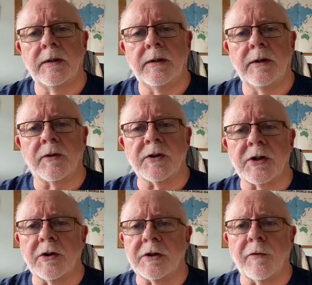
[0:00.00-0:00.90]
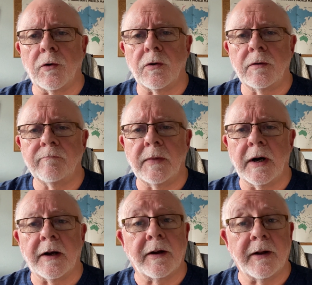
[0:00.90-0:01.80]
You can search for
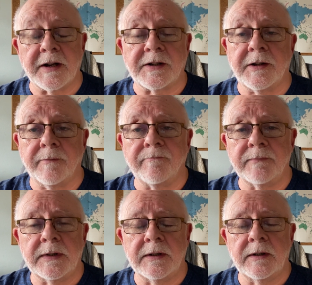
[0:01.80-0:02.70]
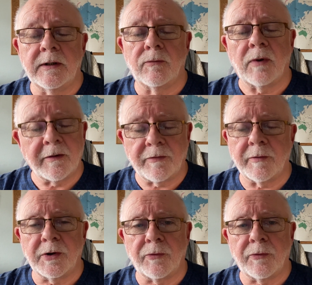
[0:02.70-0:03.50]
and connect to them right from your